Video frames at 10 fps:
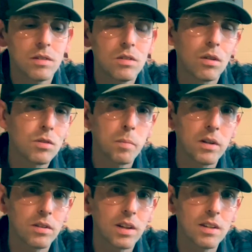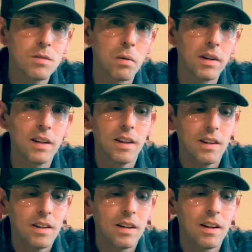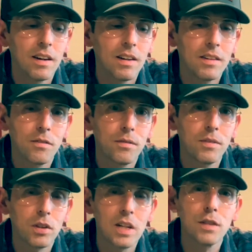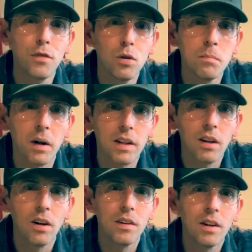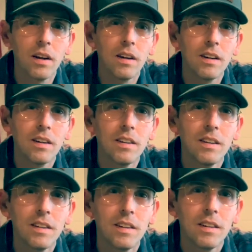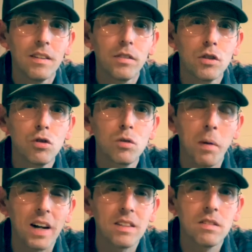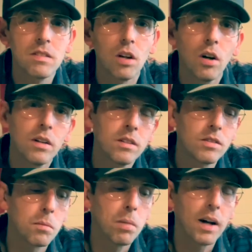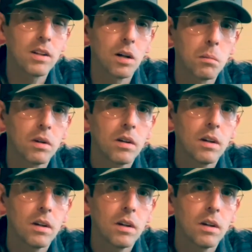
don't spend your kids' money, your kids' food money on for juice boxes on some body armor.